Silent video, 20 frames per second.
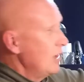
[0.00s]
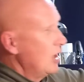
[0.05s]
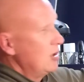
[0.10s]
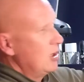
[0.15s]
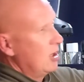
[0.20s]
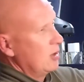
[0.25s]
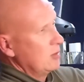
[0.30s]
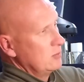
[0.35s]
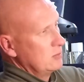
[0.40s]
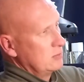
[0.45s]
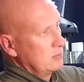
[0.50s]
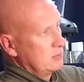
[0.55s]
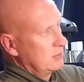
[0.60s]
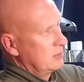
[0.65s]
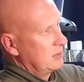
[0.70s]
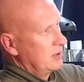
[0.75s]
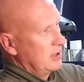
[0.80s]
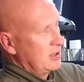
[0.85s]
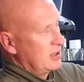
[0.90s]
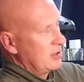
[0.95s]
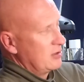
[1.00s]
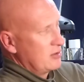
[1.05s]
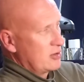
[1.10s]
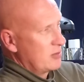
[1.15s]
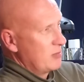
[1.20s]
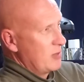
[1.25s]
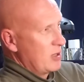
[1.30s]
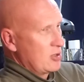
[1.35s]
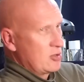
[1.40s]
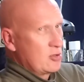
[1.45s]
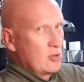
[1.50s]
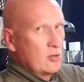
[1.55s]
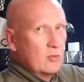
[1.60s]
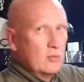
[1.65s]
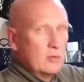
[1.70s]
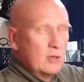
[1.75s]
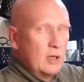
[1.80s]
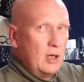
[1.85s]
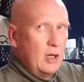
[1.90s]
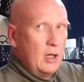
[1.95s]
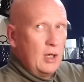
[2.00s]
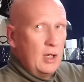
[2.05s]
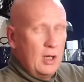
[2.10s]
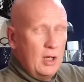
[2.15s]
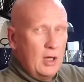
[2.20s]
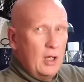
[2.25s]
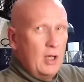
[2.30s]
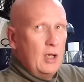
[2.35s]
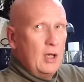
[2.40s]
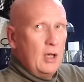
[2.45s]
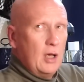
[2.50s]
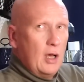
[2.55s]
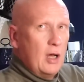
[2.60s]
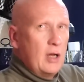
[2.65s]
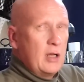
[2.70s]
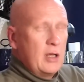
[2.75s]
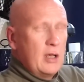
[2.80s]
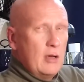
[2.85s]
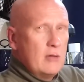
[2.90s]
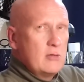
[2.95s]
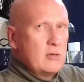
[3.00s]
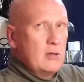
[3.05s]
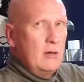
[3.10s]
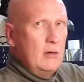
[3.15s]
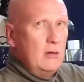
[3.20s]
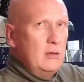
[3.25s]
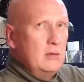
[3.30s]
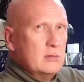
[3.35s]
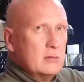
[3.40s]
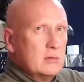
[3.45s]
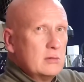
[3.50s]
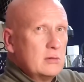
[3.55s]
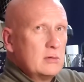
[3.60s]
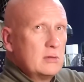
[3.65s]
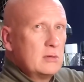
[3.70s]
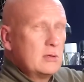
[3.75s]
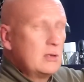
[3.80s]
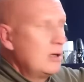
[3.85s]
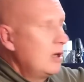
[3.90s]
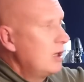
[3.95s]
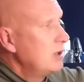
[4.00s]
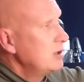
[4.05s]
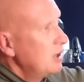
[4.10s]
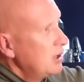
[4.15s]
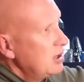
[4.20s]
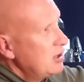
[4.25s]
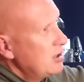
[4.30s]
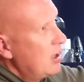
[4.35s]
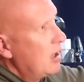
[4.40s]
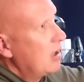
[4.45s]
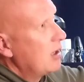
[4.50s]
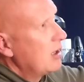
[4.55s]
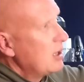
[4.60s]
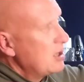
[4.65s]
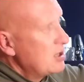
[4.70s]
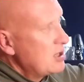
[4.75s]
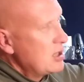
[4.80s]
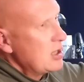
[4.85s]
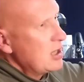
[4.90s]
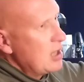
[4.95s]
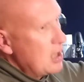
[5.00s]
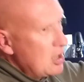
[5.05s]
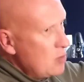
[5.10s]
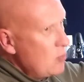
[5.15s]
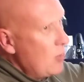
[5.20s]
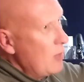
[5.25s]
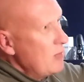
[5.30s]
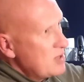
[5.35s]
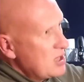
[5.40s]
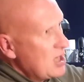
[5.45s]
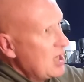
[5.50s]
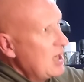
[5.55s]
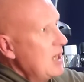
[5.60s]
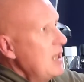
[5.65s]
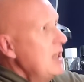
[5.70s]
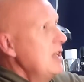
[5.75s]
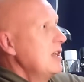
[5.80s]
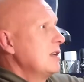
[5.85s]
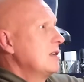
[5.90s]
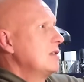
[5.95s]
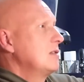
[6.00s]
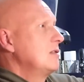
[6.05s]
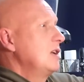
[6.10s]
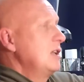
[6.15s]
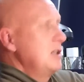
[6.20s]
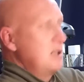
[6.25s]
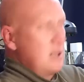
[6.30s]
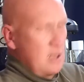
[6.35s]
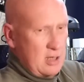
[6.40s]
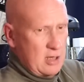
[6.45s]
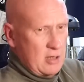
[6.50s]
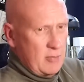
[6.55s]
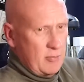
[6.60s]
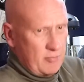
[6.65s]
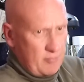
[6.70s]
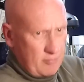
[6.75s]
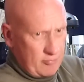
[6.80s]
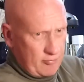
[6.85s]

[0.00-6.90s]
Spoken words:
no, it doesn't smell at all." And he goes, "Oh." And he said, "And then you empty it in here, in the